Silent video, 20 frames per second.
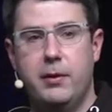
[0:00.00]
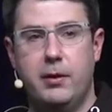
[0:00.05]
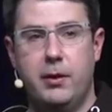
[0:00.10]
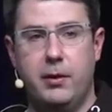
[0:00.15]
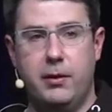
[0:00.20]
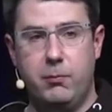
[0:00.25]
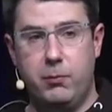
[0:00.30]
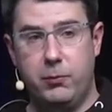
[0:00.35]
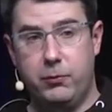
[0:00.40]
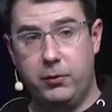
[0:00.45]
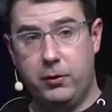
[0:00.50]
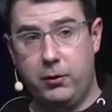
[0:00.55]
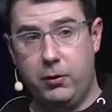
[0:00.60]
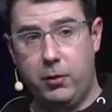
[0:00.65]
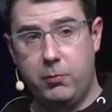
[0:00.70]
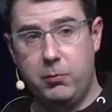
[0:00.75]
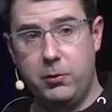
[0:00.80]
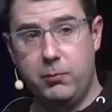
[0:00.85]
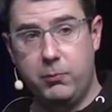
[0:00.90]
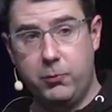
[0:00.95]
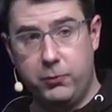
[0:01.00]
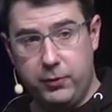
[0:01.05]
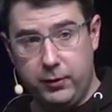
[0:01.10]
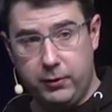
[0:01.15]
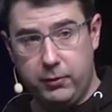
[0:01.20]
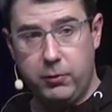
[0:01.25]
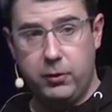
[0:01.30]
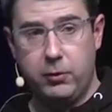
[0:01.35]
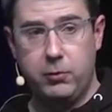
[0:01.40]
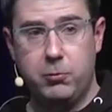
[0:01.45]
um, with the normal, with
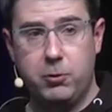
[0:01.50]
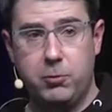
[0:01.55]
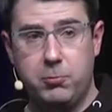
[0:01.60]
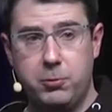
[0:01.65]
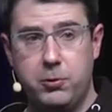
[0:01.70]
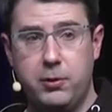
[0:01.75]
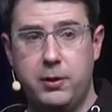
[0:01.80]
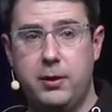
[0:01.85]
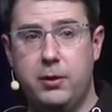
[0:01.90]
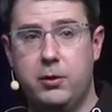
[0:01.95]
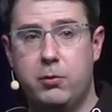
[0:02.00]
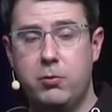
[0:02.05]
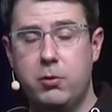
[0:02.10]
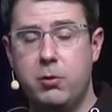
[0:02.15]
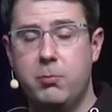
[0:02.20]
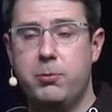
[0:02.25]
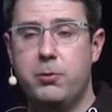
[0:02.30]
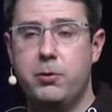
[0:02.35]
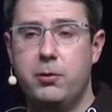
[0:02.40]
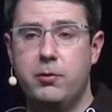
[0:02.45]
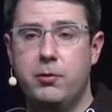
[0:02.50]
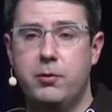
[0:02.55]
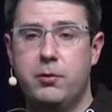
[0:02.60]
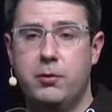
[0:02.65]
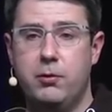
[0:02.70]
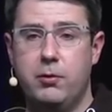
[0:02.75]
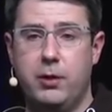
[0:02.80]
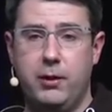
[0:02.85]
this quantum computer that Google produced,